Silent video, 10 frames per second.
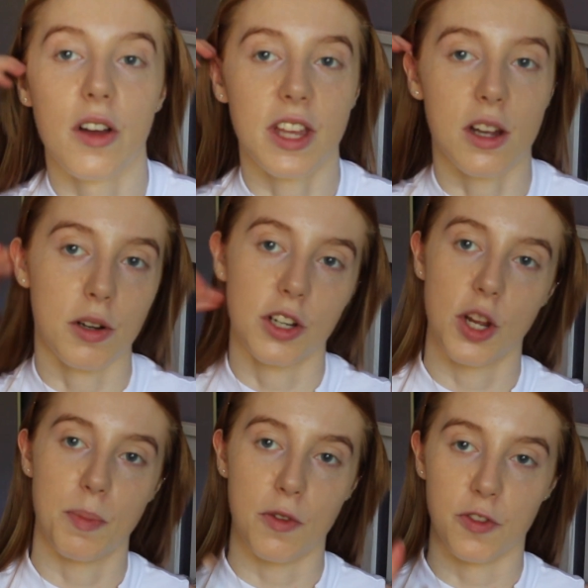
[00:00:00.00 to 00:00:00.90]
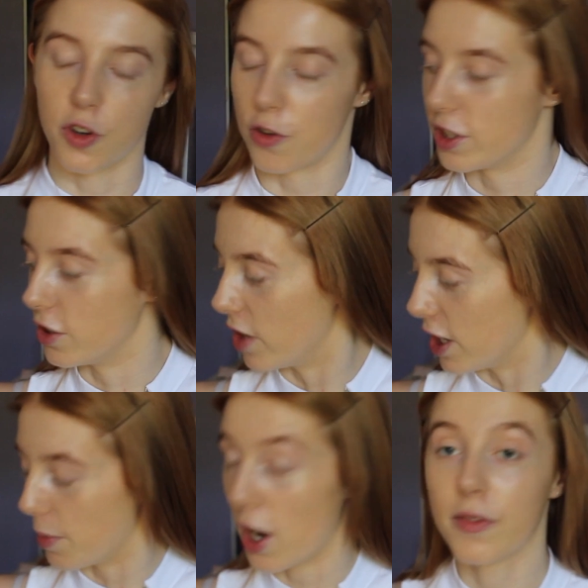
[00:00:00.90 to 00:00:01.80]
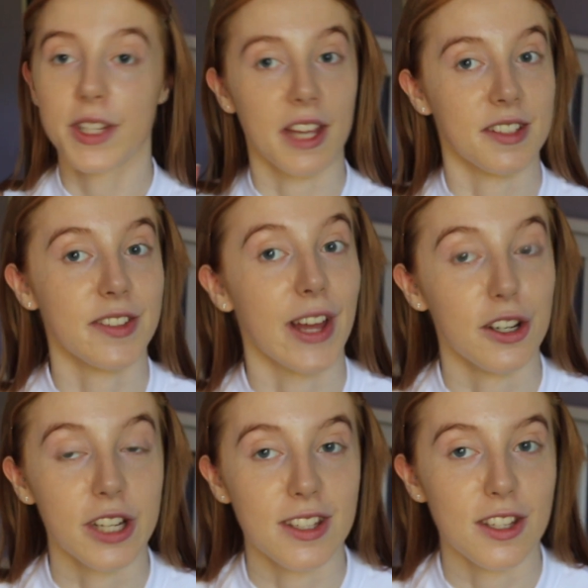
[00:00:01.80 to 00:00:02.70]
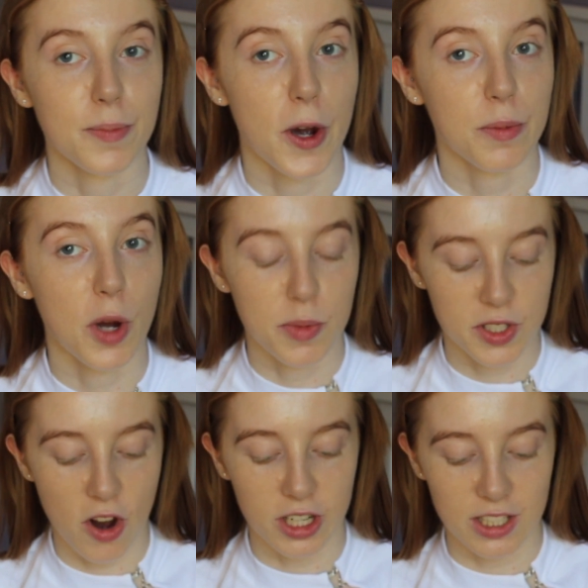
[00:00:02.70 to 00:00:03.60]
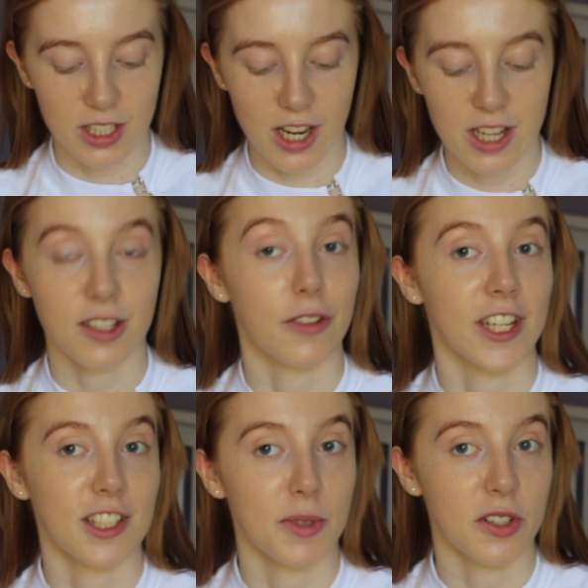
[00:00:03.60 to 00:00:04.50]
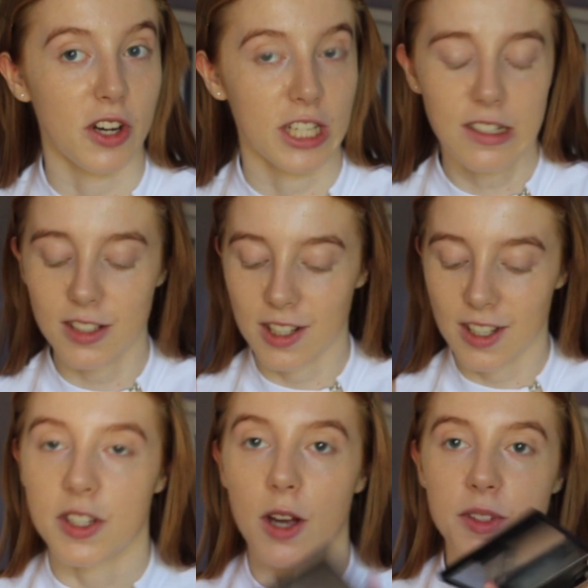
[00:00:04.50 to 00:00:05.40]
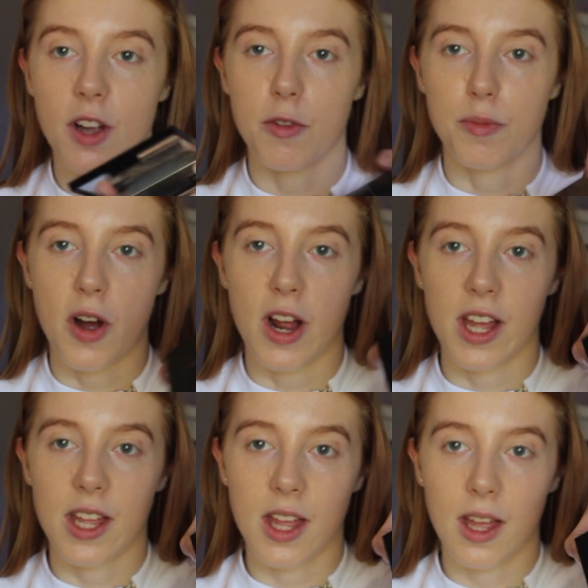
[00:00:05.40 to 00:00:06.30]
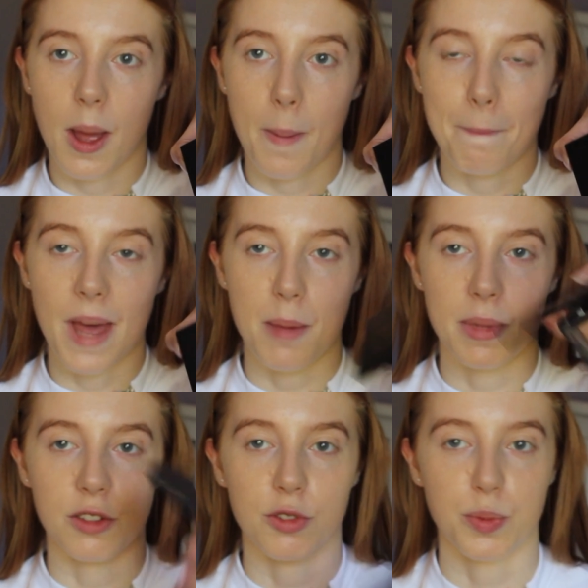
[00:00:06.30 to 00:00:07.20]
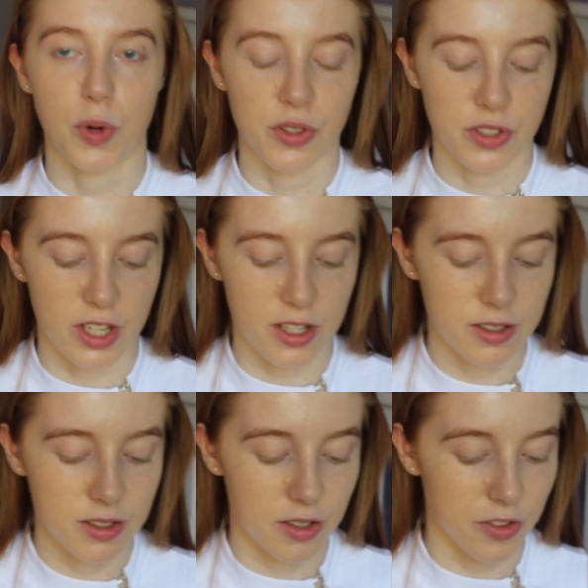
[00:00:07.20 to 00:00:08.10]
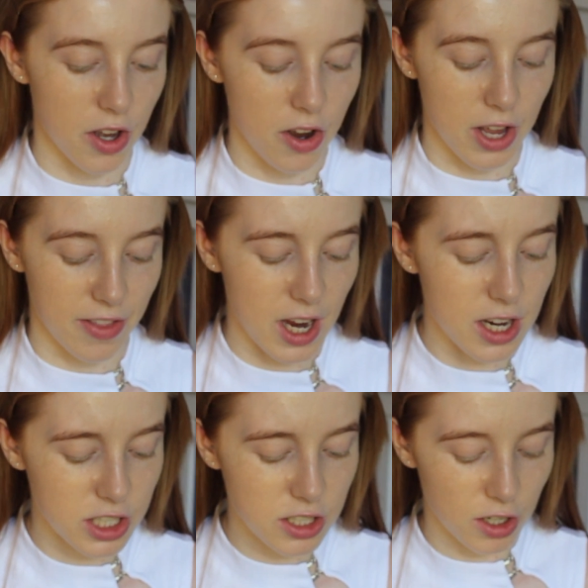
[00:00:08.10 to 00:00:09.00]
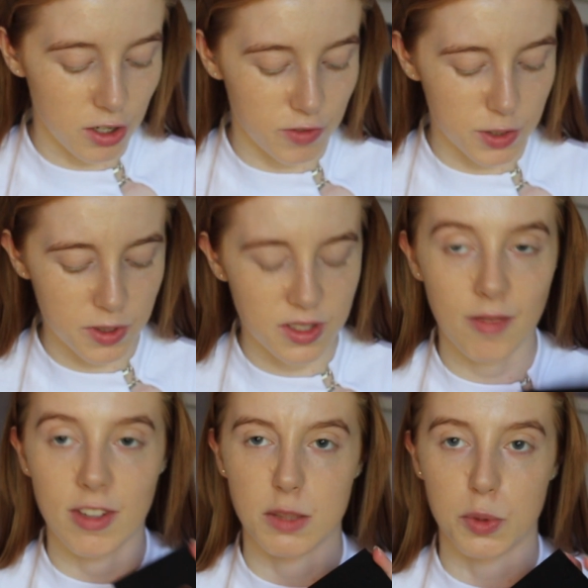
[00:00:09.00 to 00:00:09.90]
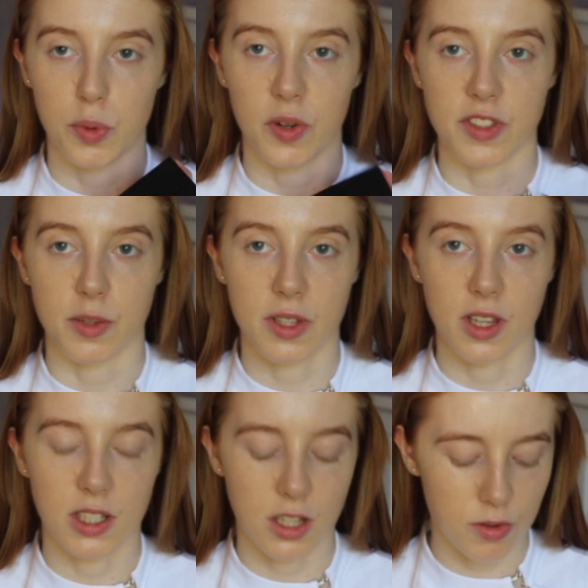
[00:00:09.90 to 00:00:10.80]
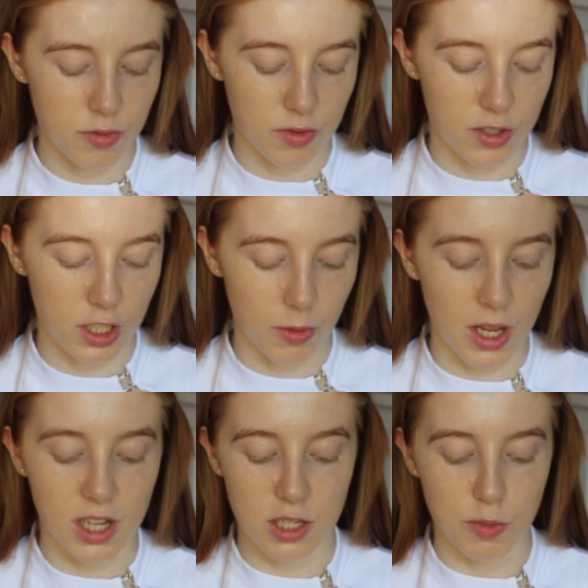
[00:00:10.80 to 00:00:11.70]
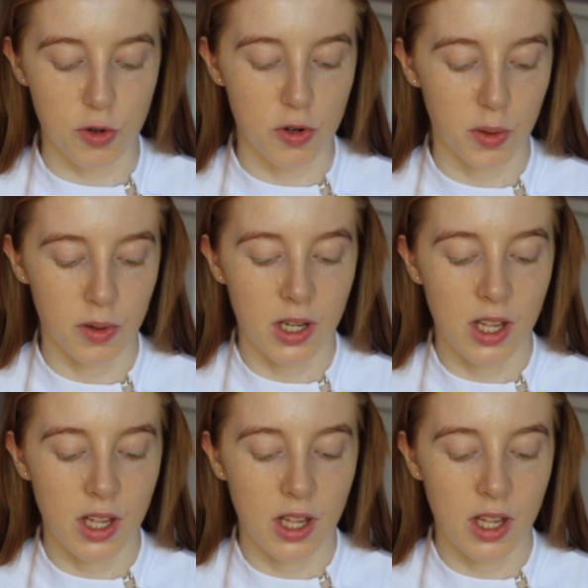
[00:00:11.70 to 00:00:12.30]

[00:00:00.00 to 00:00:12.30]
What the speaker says: I think I'm going to do a bit of an orangey red, but yes, that look is inspired by Missguided today, so thanks Missguided. And so I'm starting with my Bareminerals bronzer on the eye. They actually don't, this was the invisible bronzer, but they don't do it anymore.